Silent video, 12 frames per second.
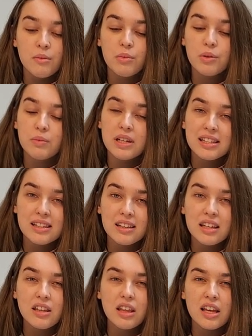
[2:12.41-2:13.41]
but
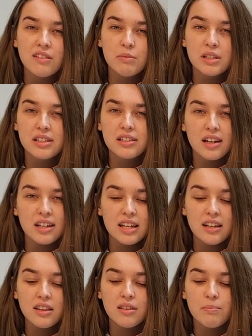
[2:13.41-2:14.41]
recently they have been
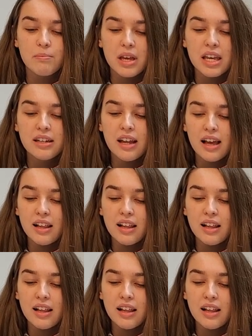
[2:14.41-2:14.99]
studying the main